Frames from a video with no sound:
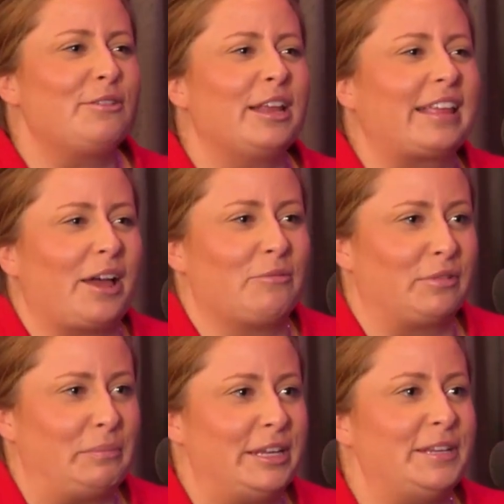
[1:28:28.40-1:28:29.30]
You did
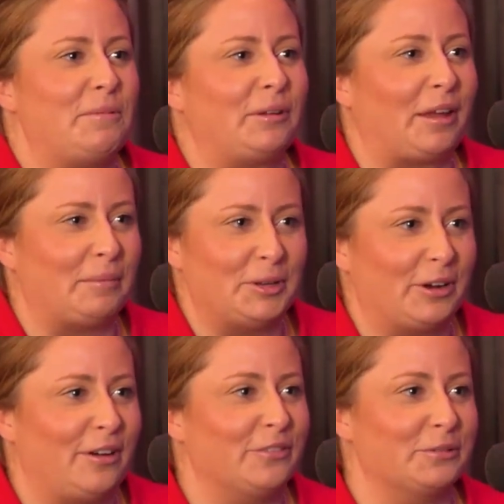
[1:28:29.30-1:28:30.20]
come from PT one time
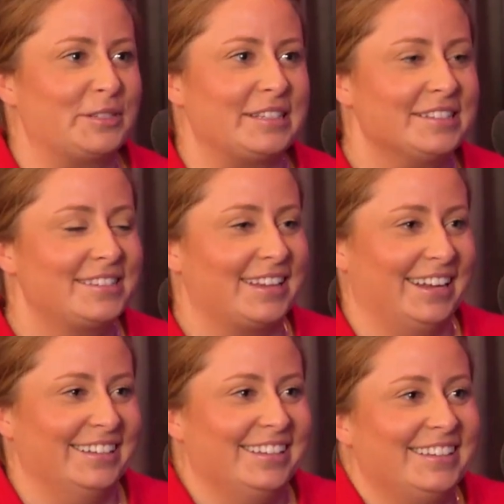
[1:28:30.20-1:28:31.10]
and your outfit was insane.